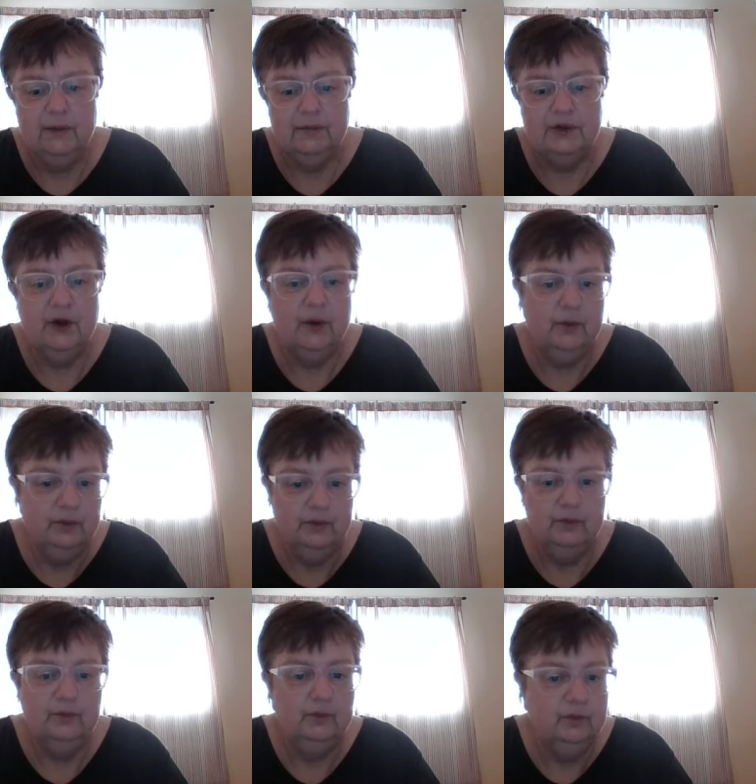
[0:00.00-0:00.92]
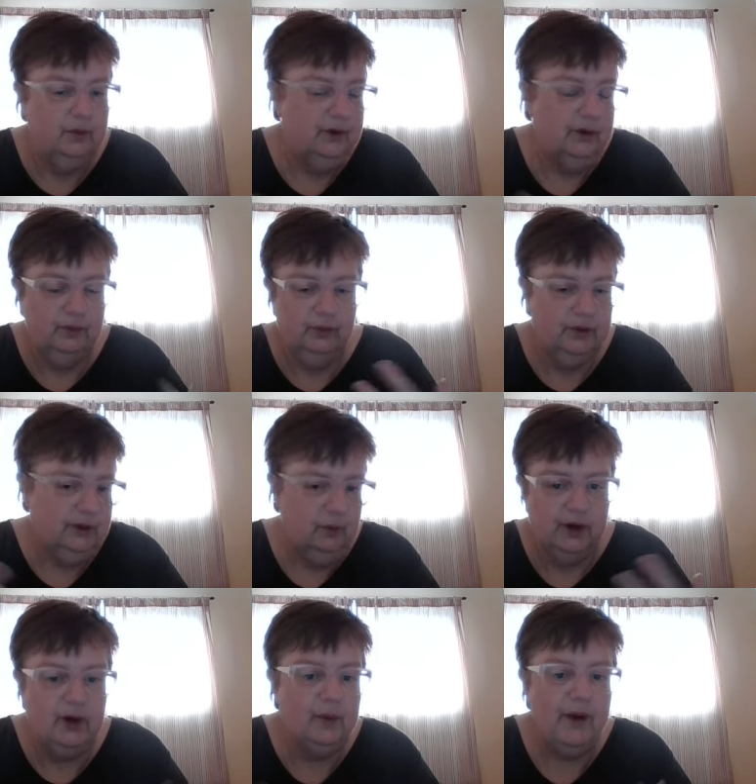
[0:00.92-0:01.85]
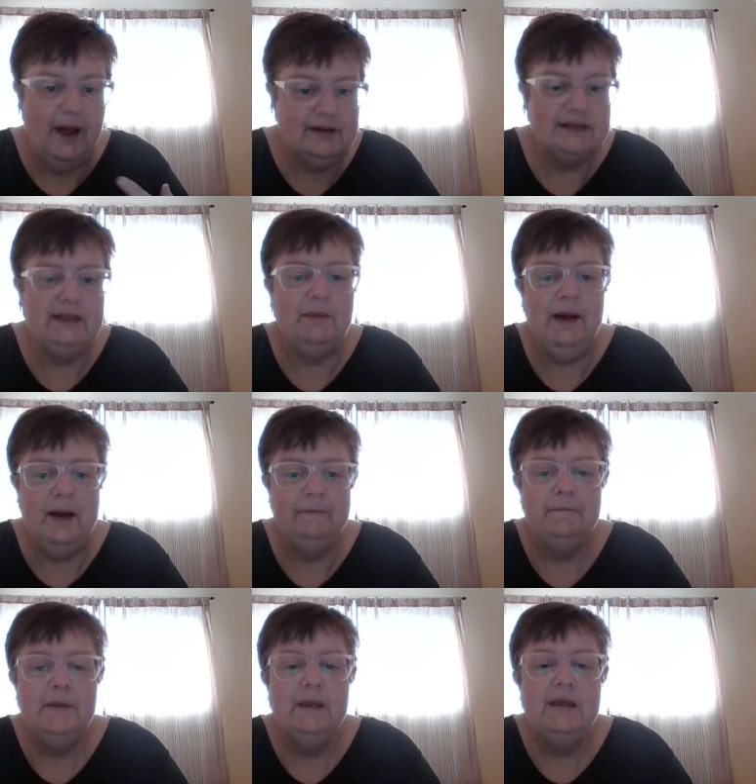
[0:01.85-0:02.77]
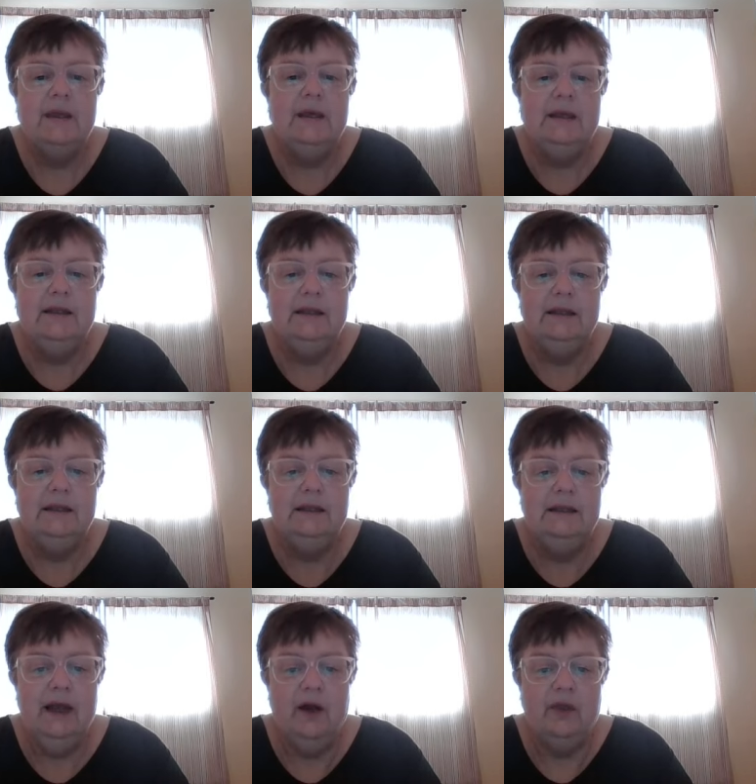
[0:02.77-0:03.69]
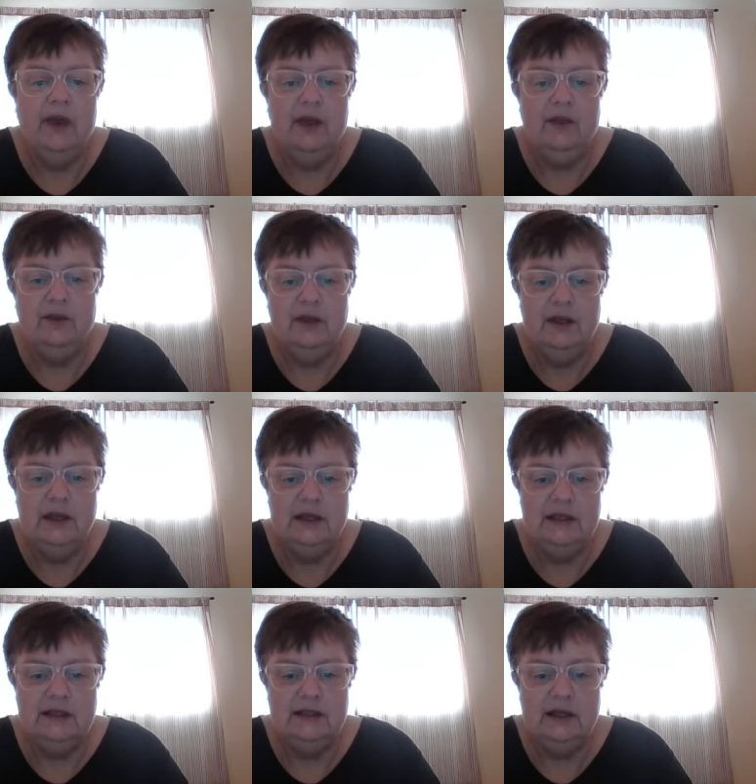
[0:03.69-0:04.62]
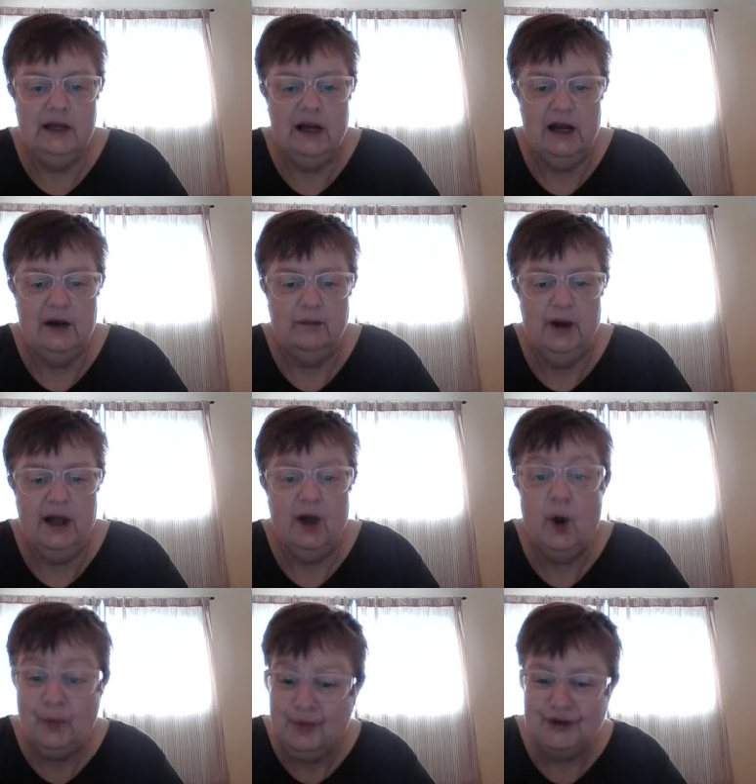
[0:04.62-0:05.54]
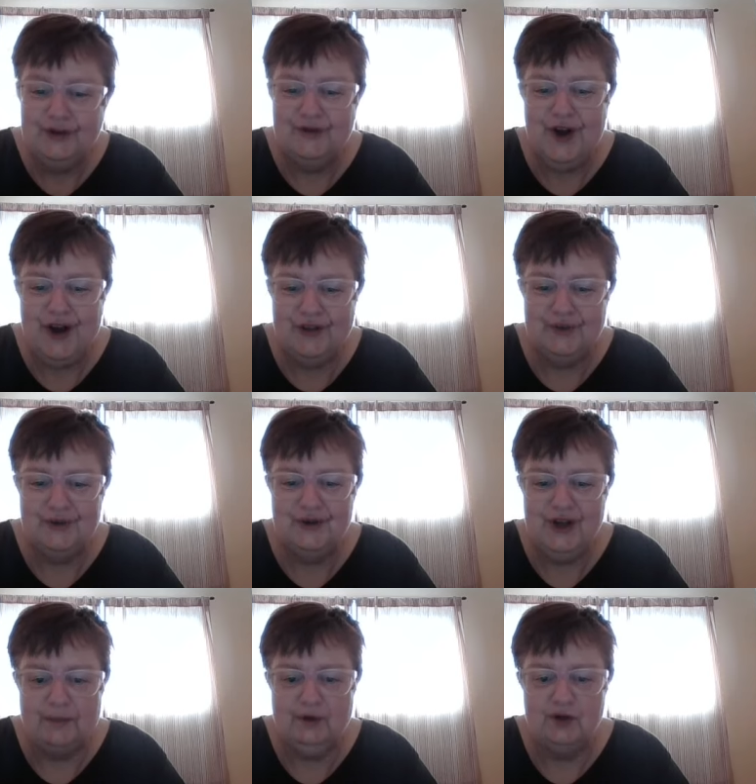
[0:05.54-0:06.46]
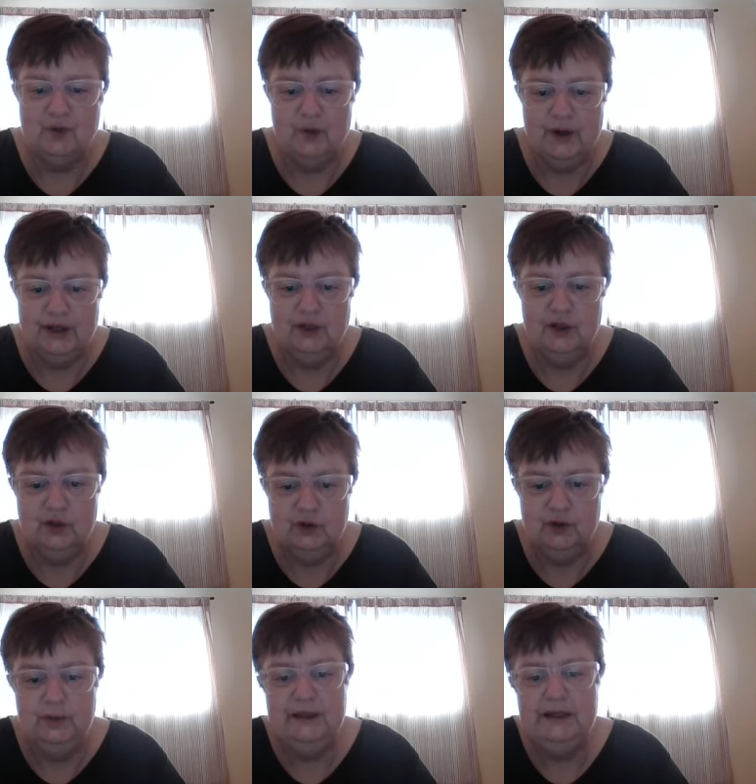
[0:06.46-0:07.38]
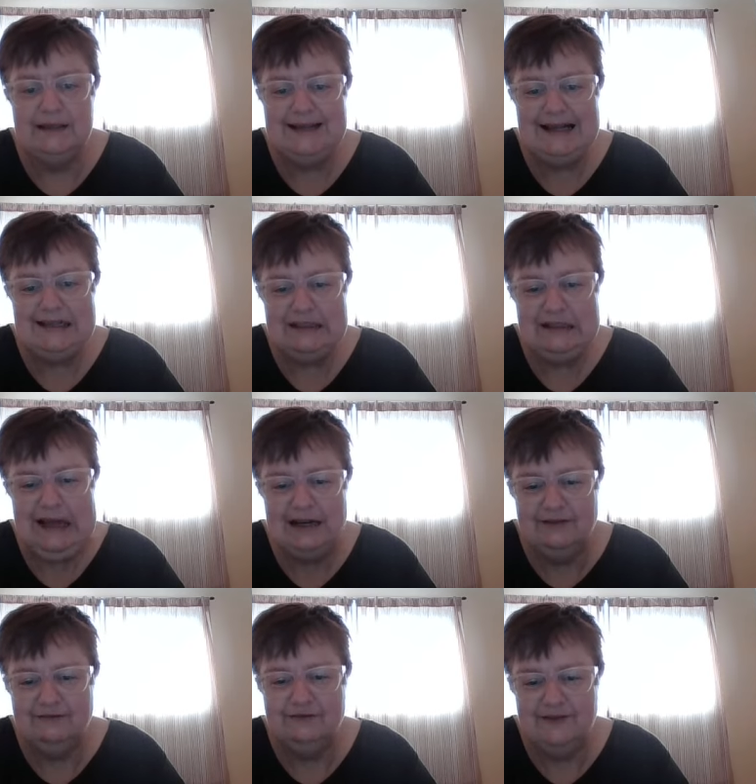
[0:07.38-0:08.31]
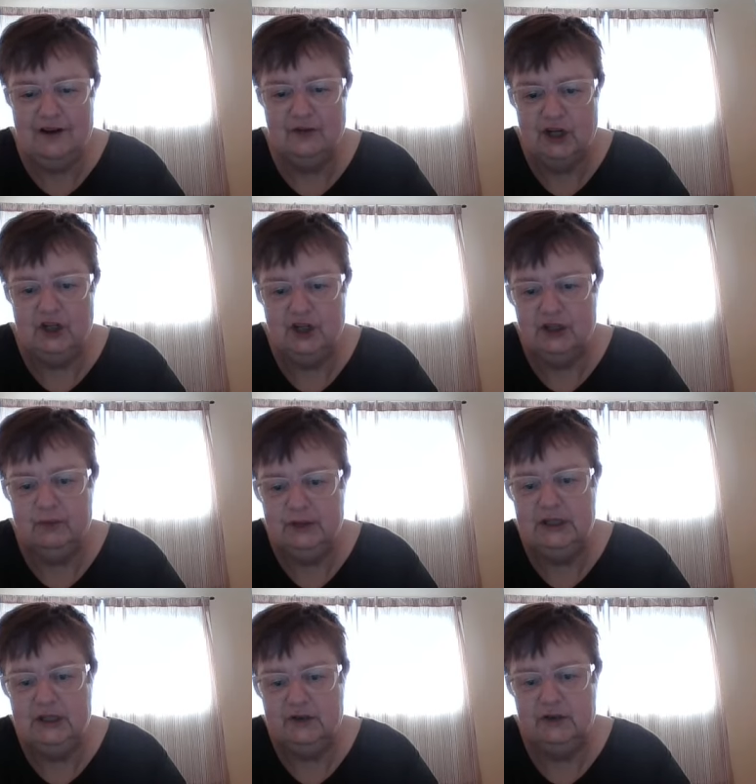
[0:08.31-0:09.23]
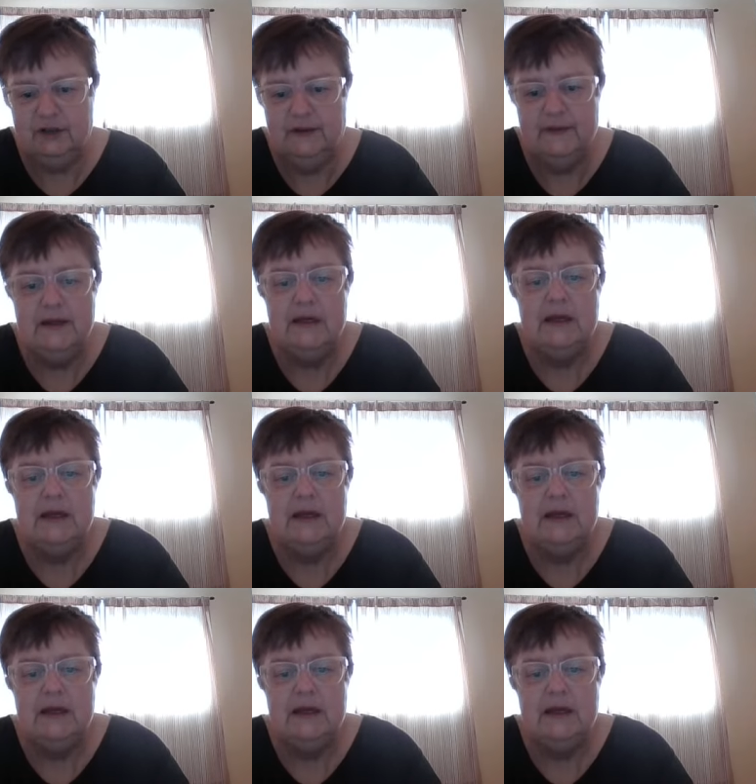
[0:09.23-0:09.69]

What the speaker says: So we'll work around it somehow. Now, the other thing is, I hope that you've gone through chapters 1 and 2 because that's kind of foundational material,